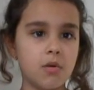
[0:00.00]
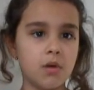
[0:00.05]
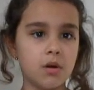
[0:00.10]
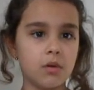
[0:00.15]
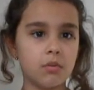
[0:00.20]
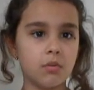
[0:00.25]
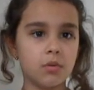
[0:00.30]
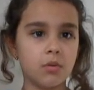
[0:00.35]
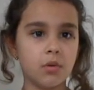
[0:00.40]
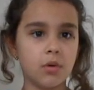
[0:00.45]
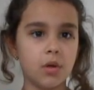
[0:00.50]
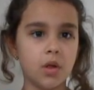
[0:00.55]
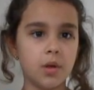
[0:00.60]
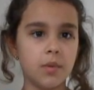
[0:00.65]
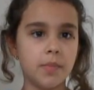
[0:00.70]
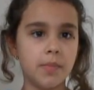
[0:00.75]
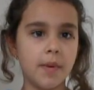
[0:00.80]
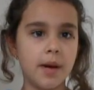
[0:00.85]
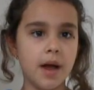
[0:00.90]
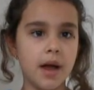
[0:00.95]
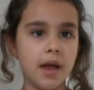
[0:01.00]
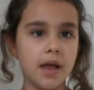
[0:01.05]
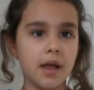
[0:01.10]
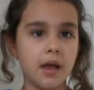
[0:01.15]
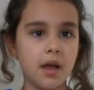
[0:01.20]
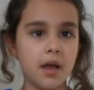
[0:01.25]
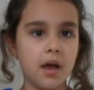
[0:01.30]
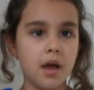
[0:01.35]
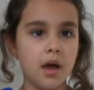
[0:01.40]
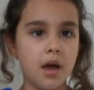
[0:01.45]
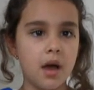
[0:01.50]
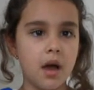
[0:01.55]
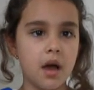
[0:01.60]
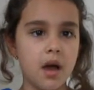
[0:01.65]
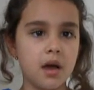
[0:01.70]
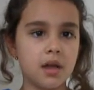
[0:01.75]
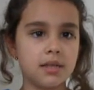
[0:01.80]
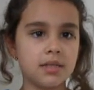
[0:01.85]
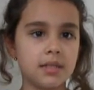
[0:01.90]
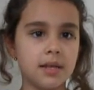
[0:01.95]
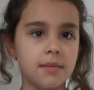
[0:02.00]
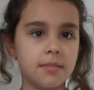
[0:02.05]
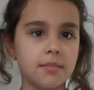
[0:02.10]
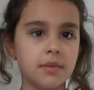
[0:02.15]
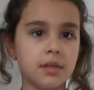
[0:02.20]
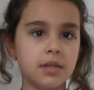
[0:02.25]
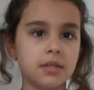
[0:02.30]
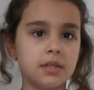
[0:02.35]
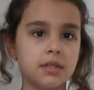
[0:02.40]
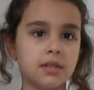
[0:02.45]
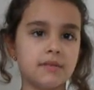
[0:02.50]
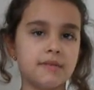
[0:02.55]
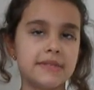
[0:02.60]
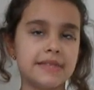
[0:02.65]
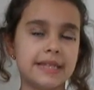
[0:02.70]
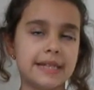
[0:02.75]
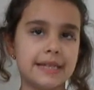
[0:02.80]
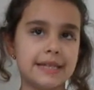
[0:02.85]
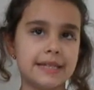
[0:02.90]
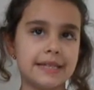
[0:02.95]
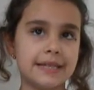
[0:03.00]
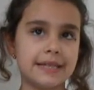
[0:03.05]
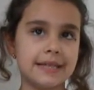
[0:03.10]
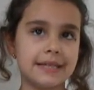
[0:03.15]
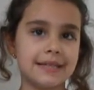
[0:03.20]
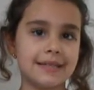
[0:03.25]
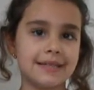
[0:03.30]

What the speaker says: were ruled by assemblies of citizens.